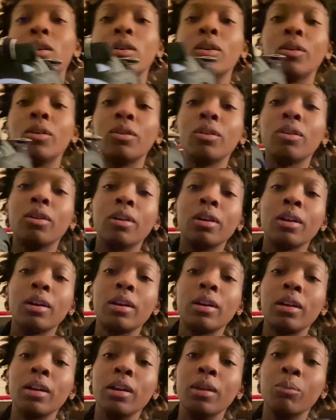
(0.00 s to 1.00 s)
or
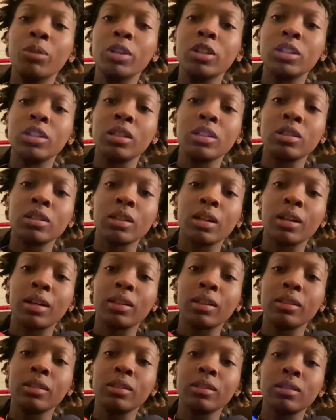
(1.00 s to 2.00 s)
it be changing
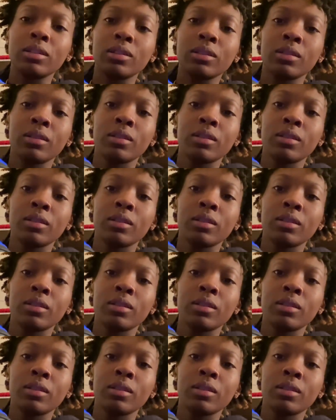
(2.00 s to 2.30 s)
colors.